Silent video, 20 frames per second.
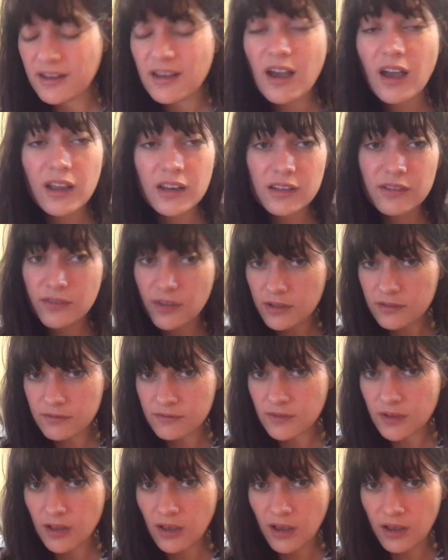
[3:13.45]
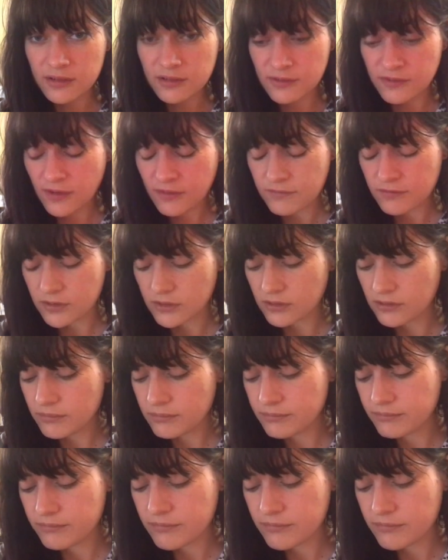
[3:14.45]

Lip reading: kind of uneventful.